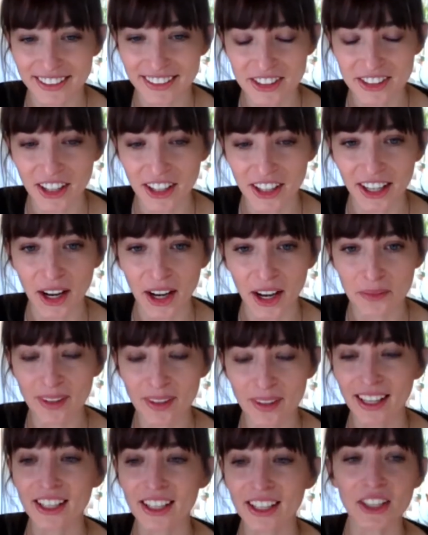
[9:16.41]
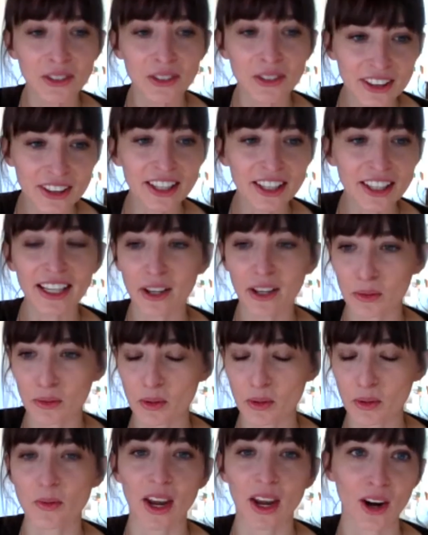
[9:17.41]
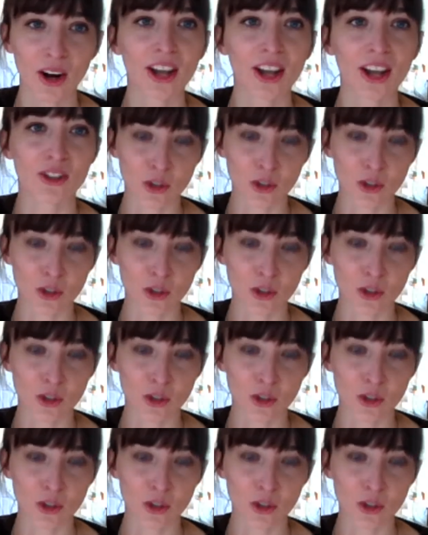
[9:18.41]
Sorry, you would think I would be better at